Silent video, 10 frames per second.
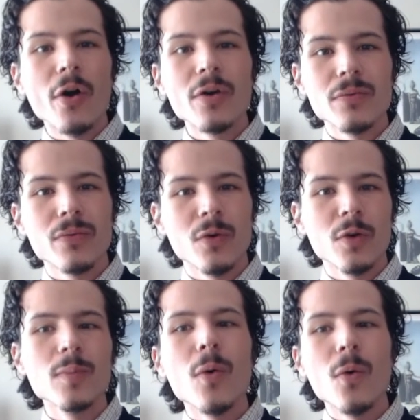art
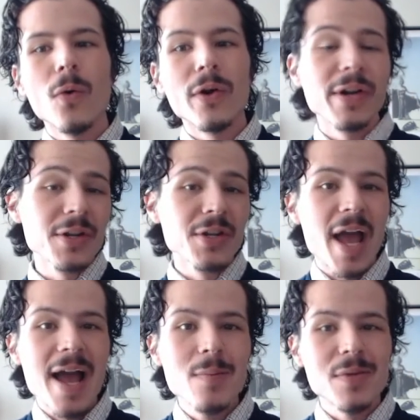form or an
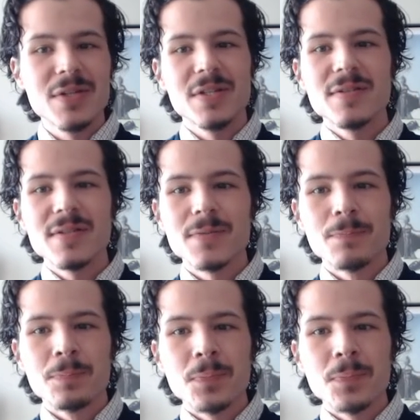inhabitants.